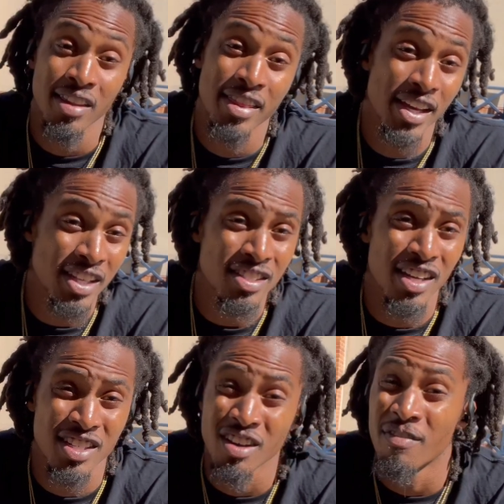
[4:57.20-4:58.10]
This
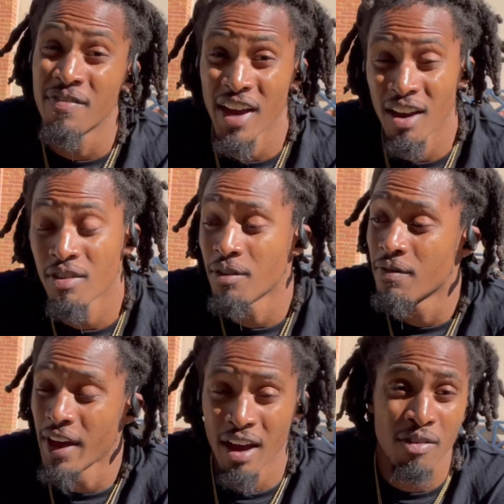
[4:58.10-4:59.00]
is a very,
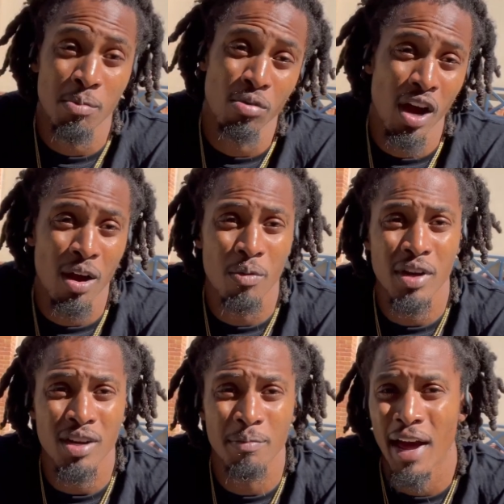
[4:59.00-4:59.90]
very broad
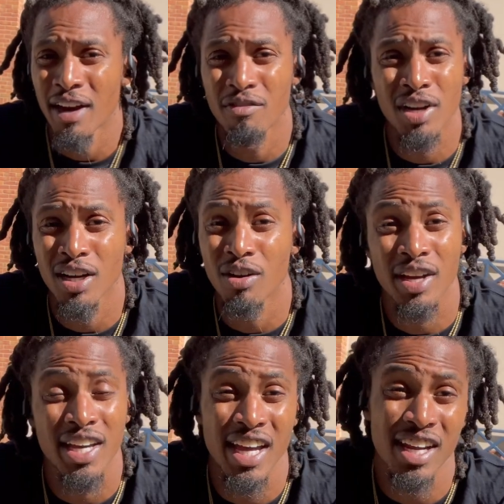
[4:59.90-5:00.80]
one. I'm not even really gonna
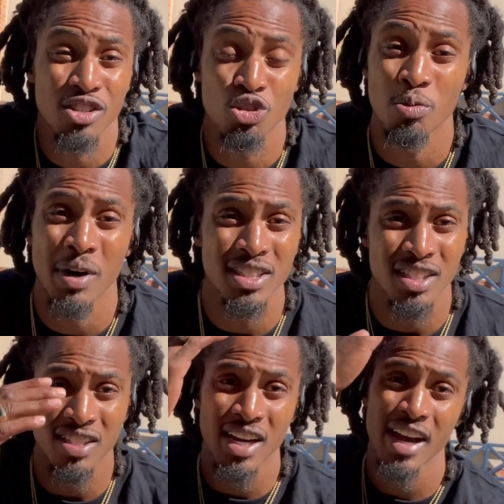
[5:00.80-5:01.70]
get too much
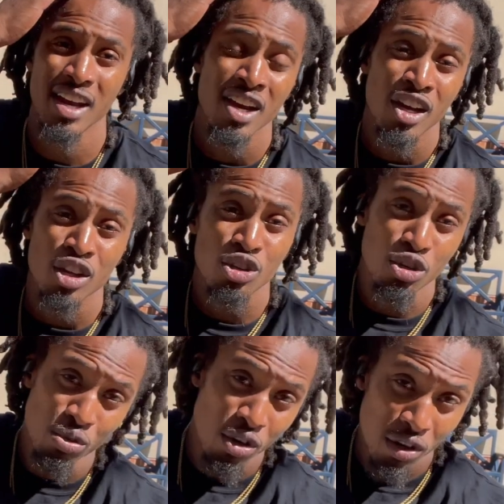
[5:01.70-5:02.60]
into that.
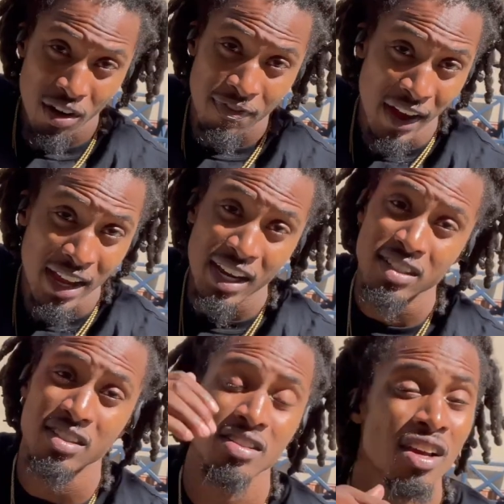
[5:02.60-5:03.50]
You know your
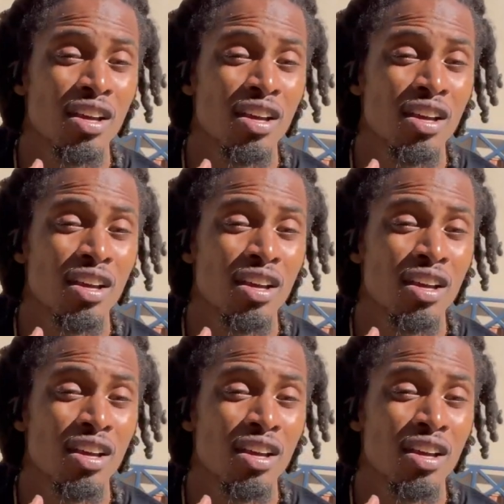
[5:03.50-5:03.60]
finances.